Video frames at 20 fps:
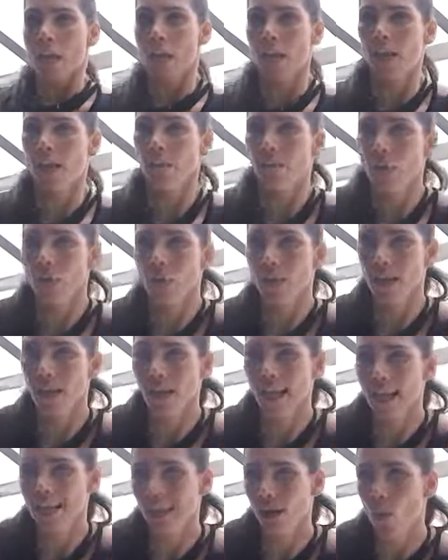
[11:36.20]
But if you
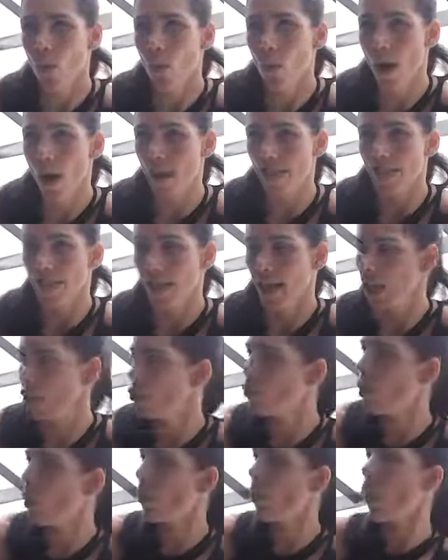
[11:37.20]
can get a weight and
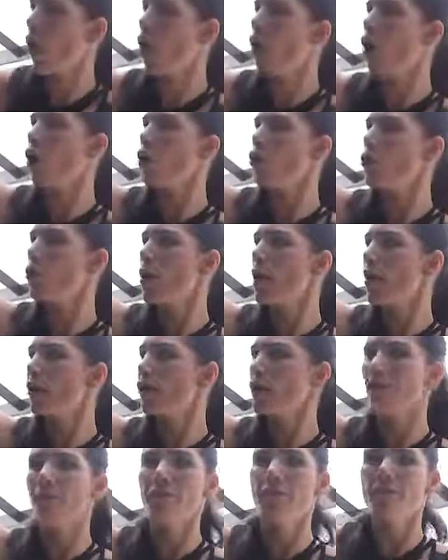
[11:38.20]
you go all the way
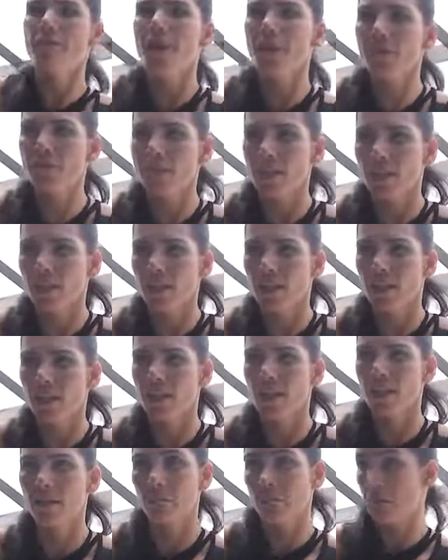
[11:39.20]
to 50,
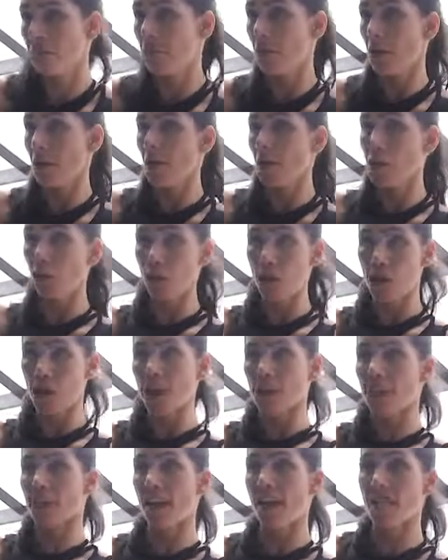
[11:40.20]

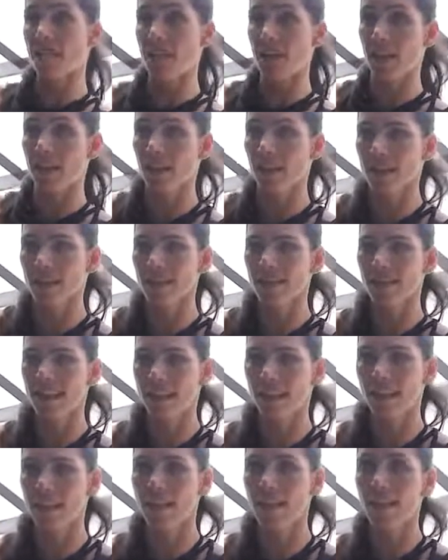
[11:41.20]
47
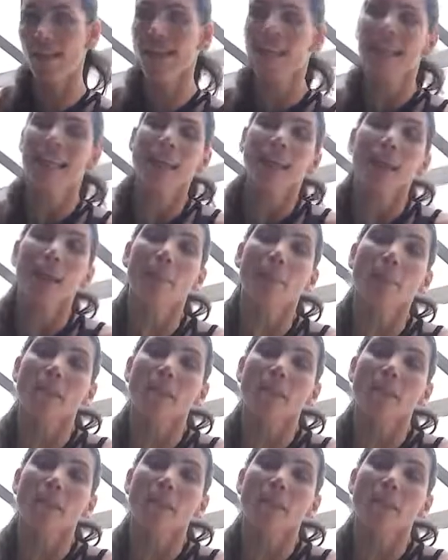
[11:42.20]
seconds, that